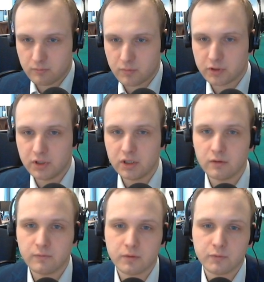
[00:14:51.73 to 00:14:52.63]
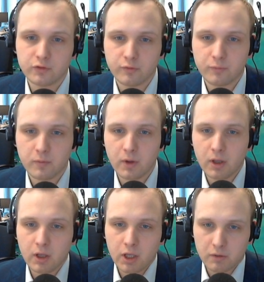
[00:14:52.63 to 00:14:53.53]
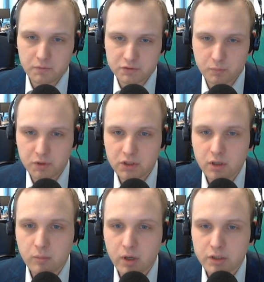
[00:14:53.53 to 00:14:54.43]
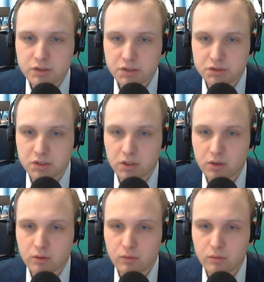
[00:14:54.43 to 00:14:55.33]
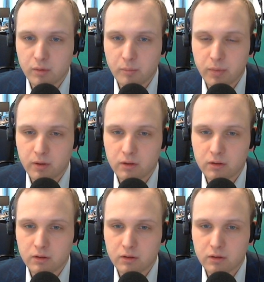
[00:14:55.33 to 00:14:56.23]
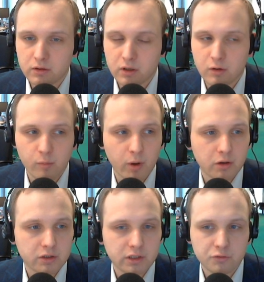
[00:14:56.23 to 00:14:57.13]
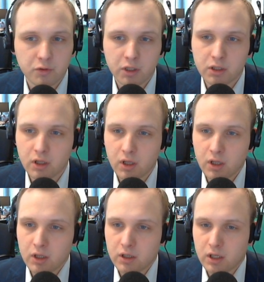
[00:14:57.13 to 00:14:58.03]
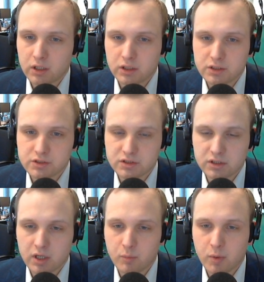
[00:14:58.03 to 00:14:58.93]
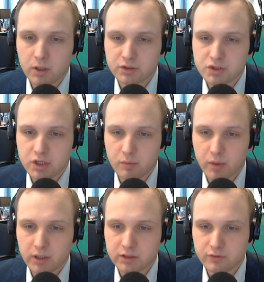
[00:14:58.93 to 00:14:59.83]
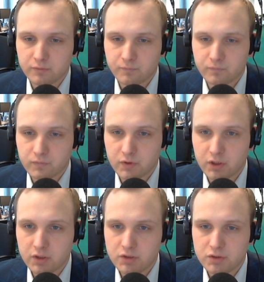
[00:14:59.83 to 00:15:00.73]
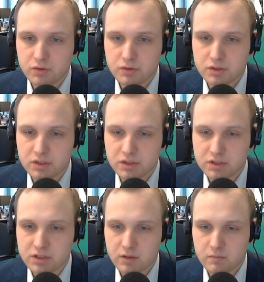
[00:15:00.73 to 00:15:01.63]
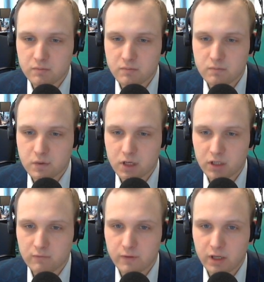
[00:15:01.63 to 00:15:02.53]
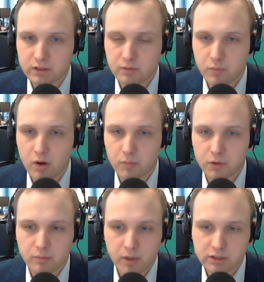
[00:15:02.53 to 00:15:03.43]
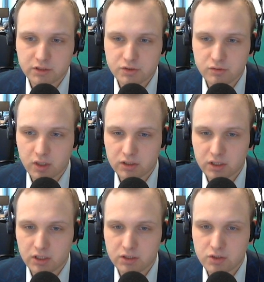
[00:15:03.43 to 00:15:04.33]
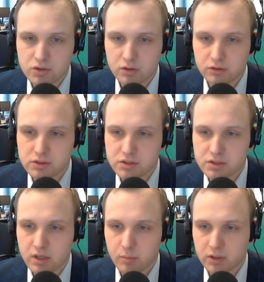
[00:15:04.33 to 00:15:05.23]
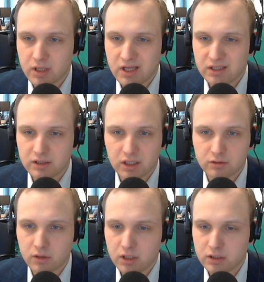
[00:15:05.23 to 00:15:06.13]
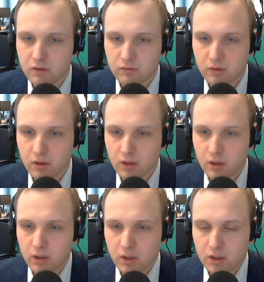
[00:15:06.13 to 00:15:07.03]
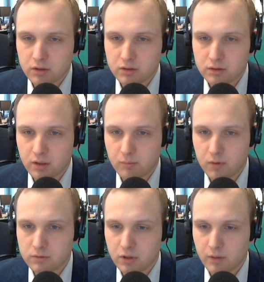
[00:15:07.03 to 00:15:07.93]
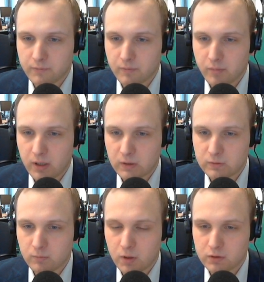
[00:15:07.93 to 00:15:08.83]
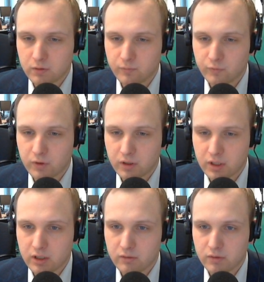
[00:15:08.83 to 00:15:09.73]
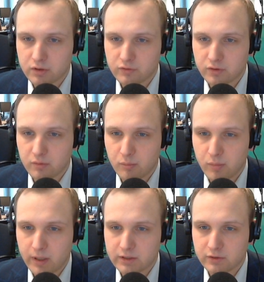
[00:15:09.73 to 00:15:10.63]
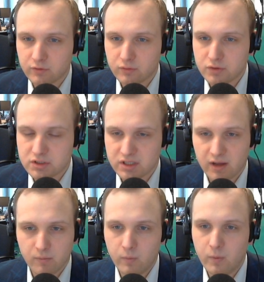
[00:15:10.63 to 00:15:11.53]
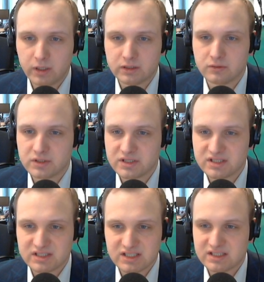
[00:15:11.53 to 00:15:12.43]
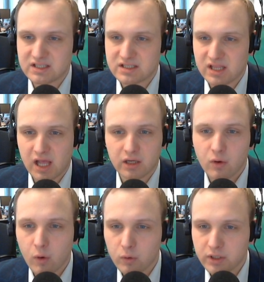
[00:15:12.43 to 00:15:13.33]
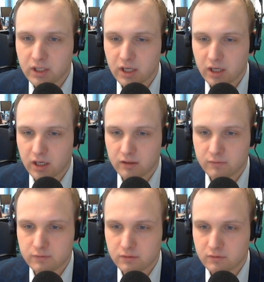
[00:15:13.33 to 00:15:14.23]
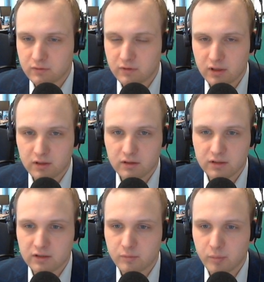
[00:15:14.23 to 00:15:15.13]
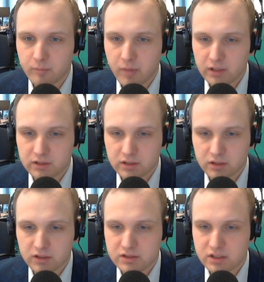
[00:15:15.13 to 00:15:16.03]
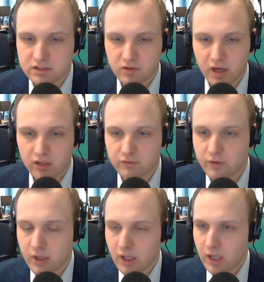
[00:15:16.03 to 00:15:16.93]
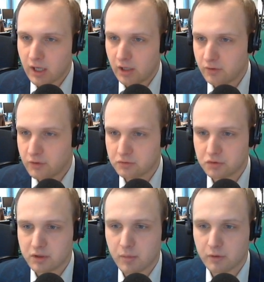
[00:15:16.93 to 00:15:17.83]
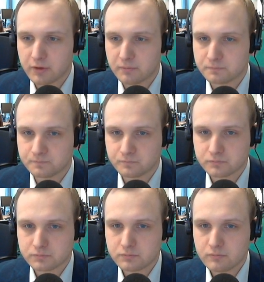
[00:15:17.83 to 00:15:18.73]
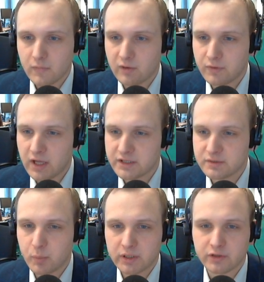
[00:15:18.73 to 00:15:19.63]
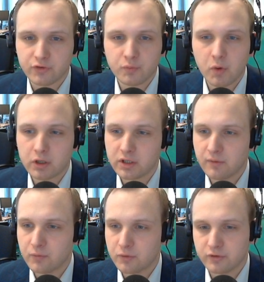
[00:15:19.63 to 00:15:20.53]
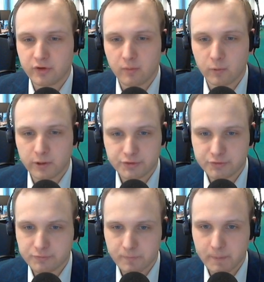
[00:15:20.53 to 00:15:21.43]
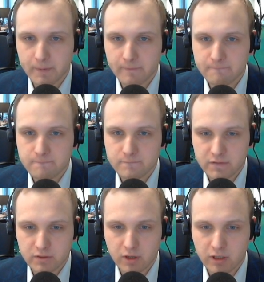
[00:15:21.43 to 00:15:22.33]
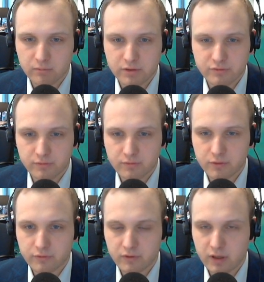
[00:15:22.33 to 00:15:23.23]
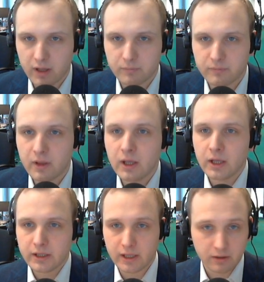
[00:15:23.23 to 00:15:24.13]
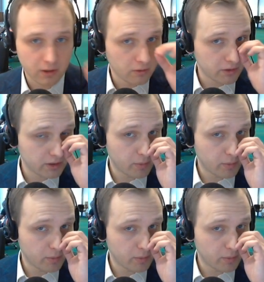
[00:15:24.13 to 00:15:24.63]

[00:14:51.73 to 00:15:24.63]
material from Investopedia by Justin Kuiper, I hope I read that right, and there's 9 parties chart patterns. He's using some kind of other popular patterns. You got the head and shoulders, cup and handle, I don't like this. Double tops and bottoms are the reversal patterns. You just have one resistance line holding. I kind of don't think that's a pattern, and he has triangles. And you can read about them. Flags and pennants, smart name for the same wedges. Then you got wedges, of course, capped. Yeah, read